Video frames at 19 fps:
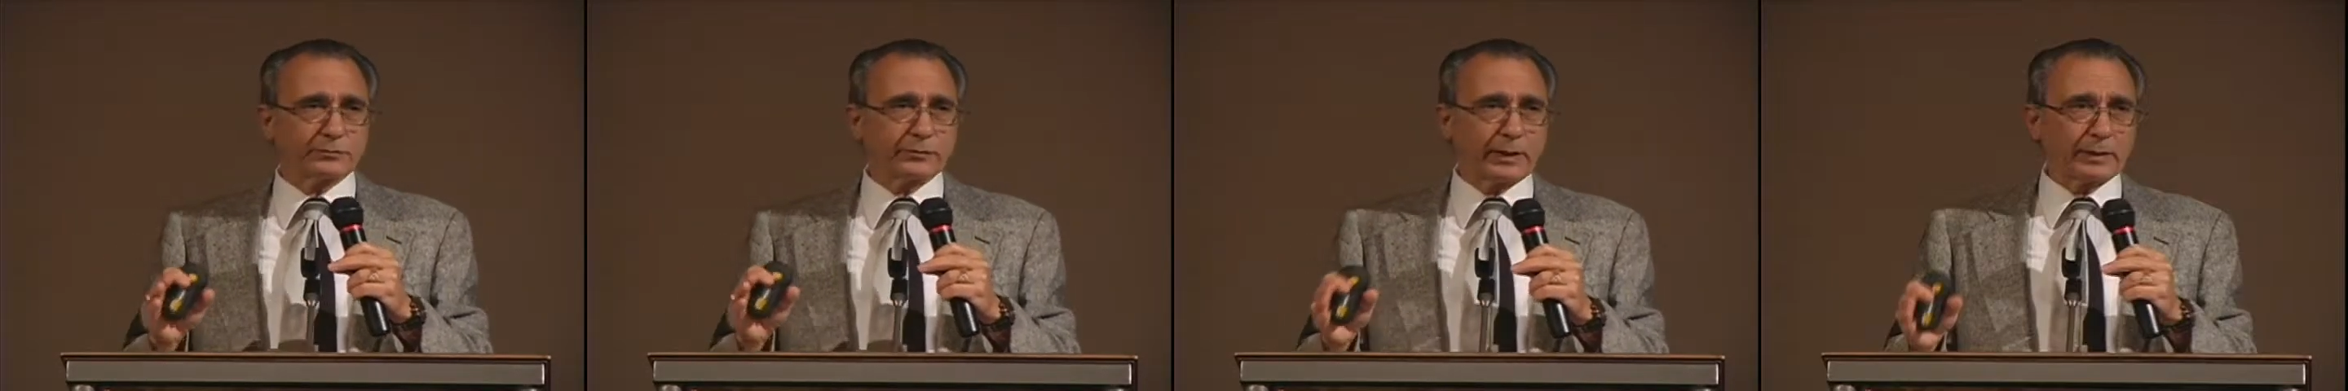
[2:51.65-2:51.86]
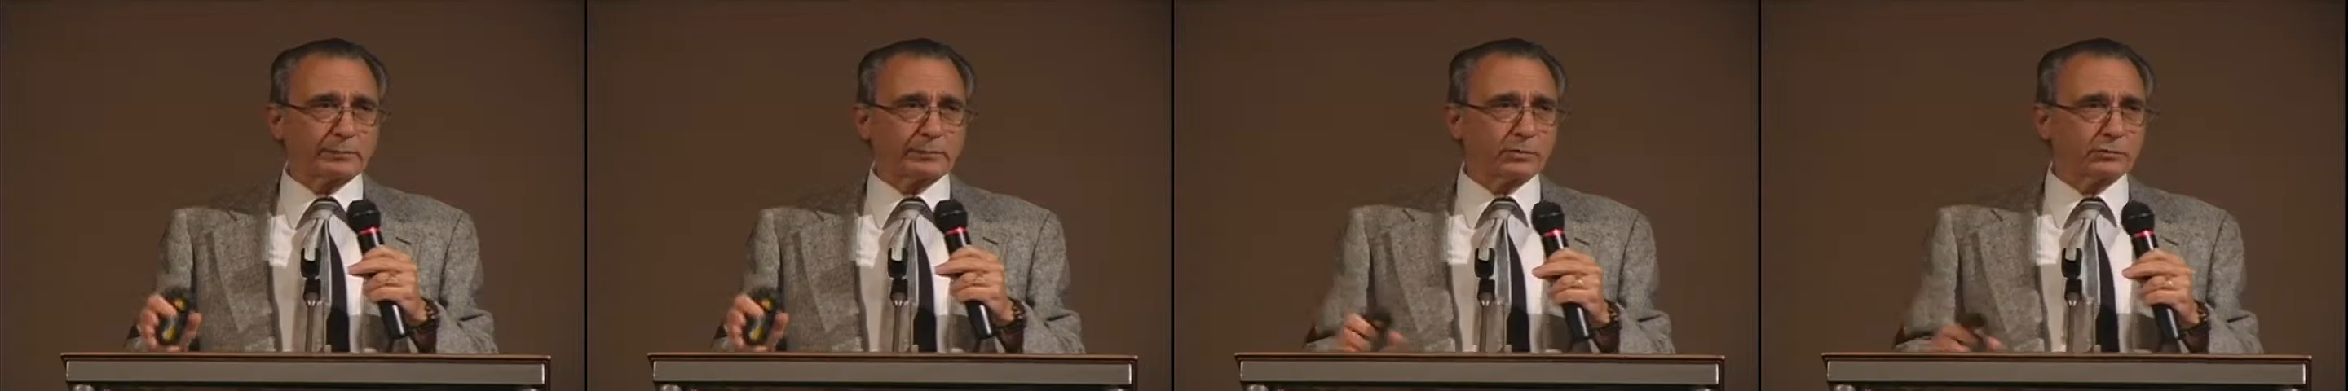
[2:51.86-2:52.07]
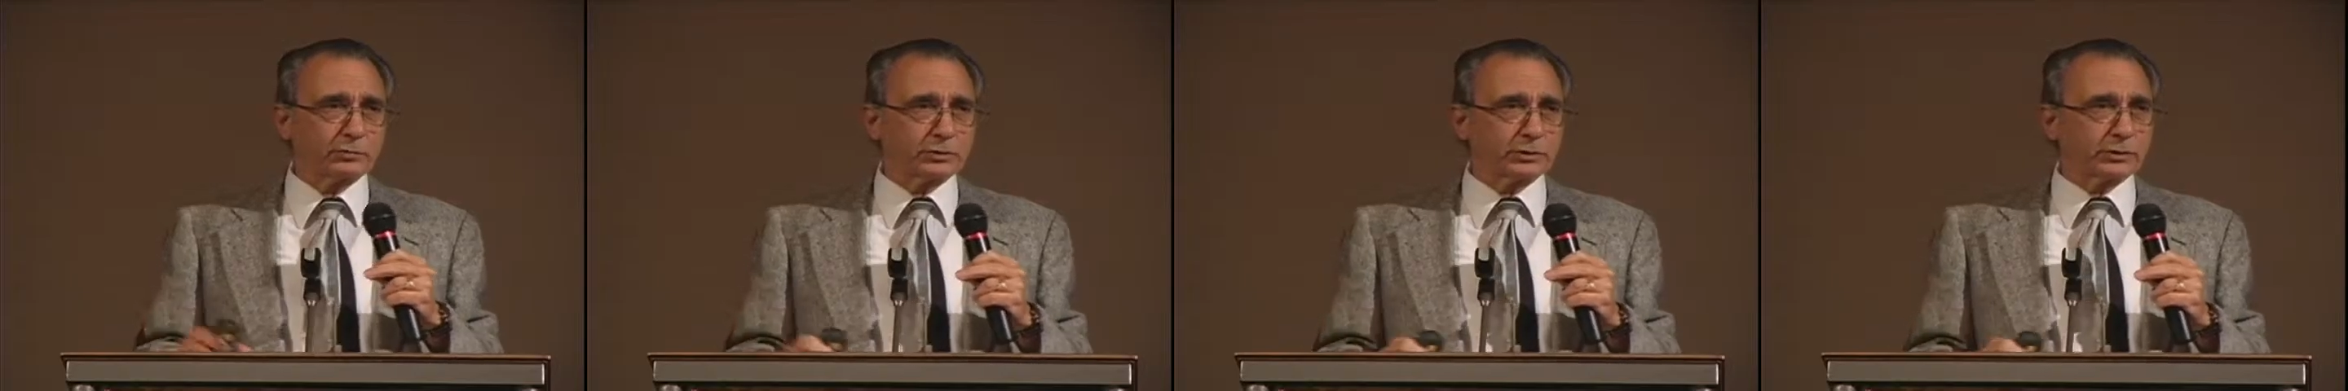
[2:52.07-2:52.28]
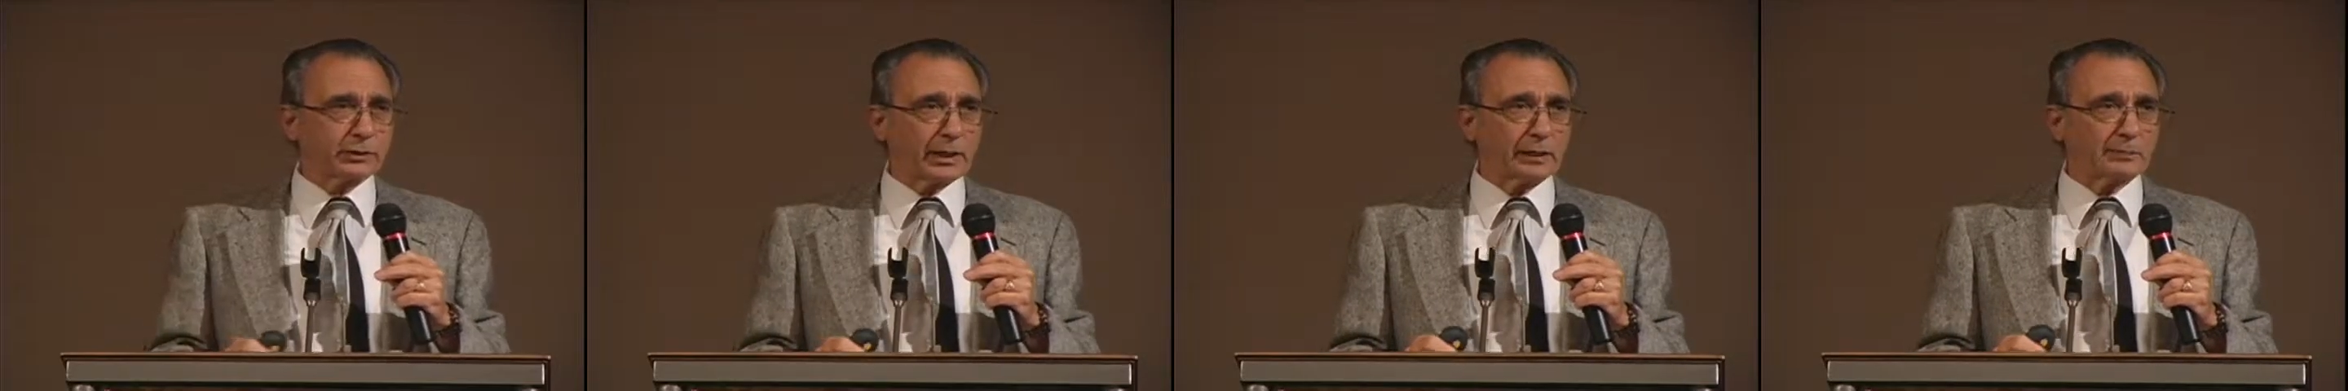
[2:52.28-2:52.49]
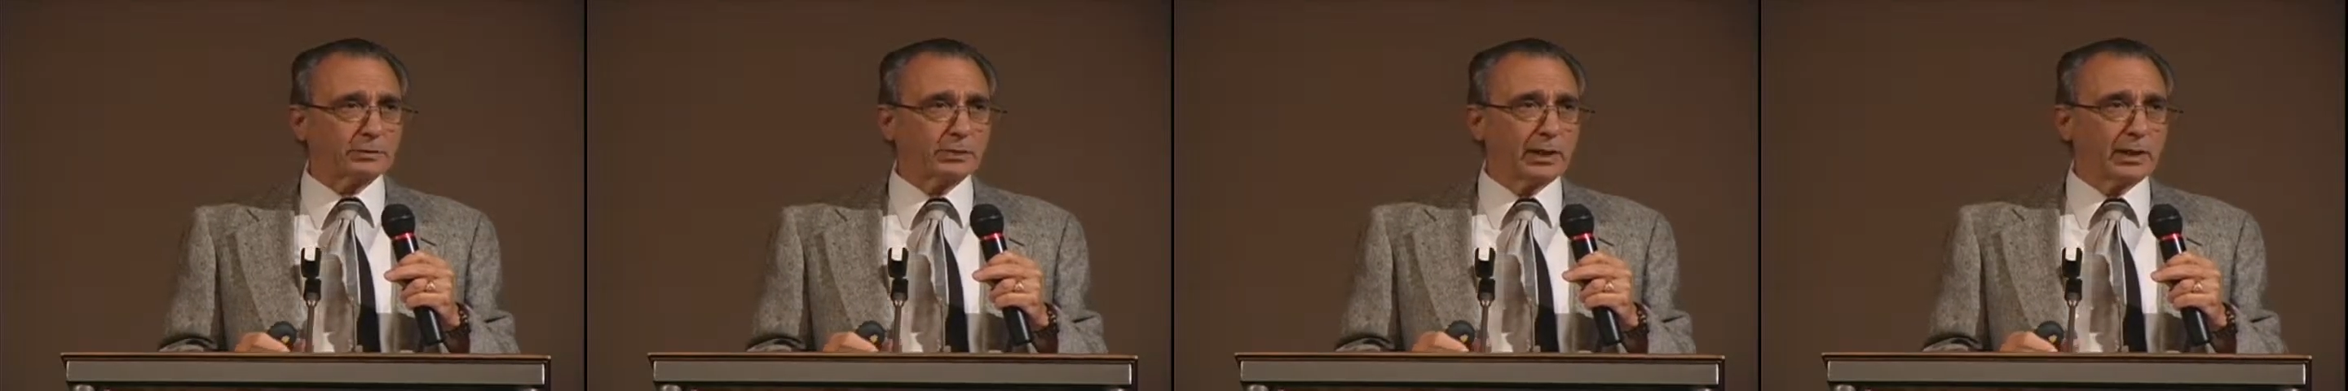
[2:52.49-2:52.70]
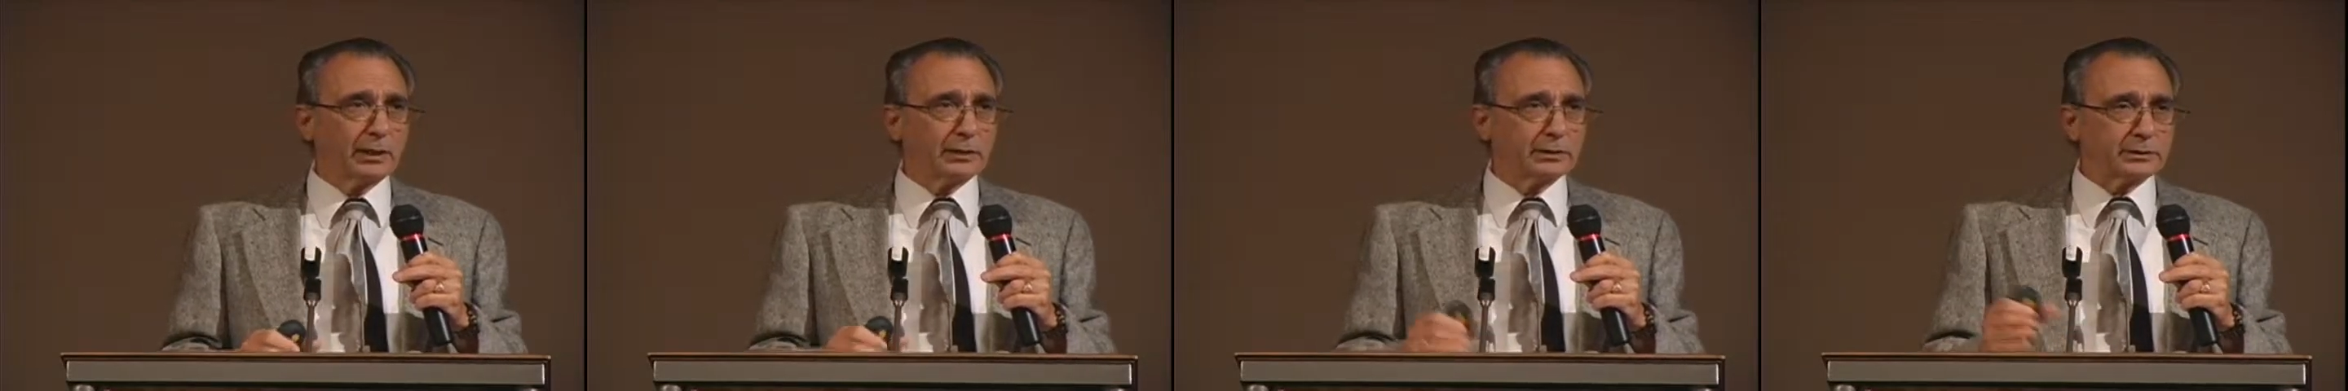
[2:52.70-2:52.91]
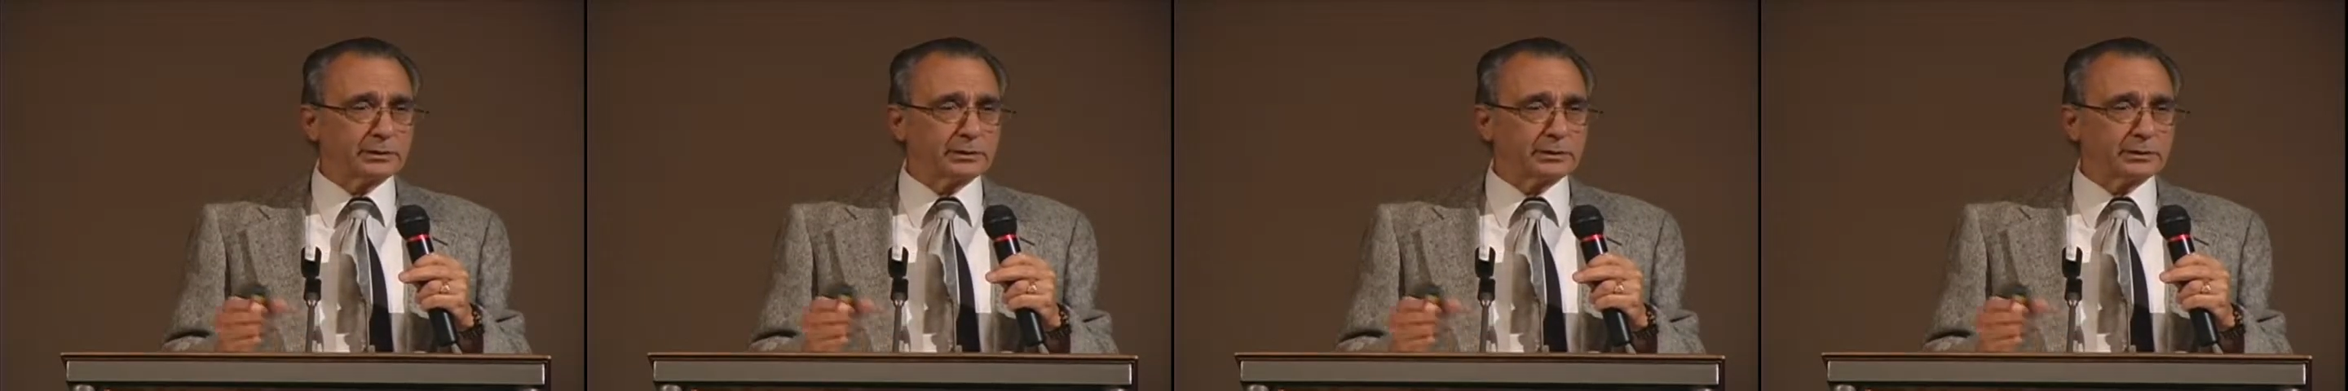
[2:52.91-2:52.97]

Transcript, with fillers: In fact, most of the times, the